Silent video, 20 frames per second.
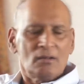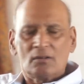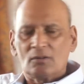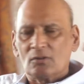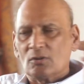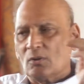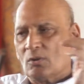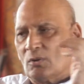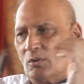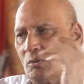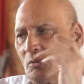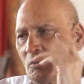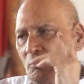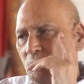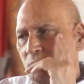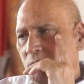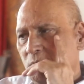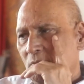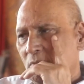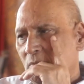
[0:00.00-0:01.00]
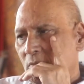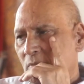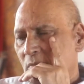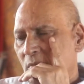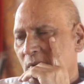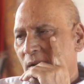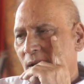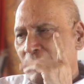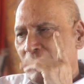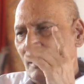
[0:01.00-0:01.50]
So
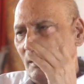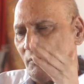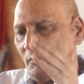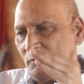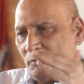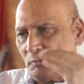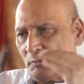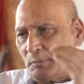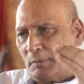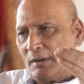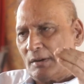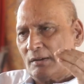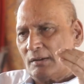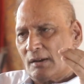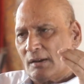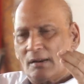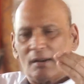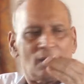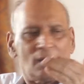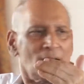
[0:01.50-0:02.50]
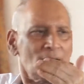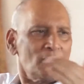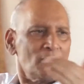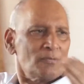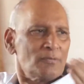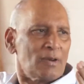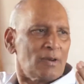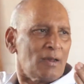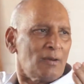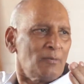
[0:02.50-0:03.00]
I have spent a lot
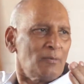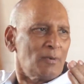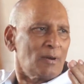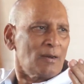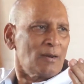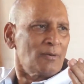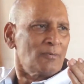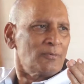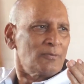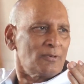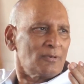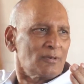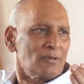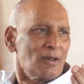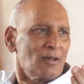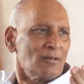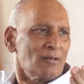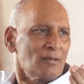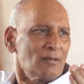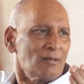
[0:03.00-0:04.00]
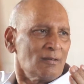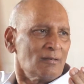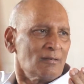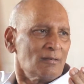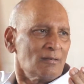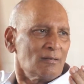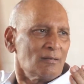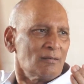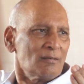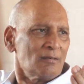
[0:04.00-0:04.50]
of time and effort on
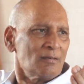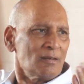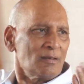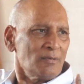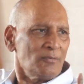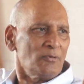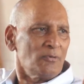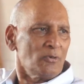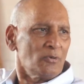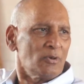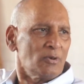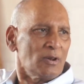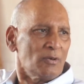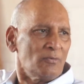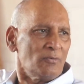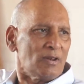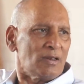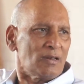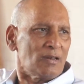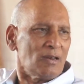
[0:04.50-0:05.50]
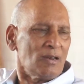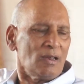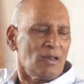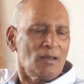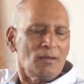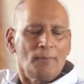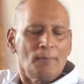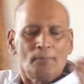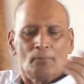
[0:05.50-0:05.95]
refuting Whitney.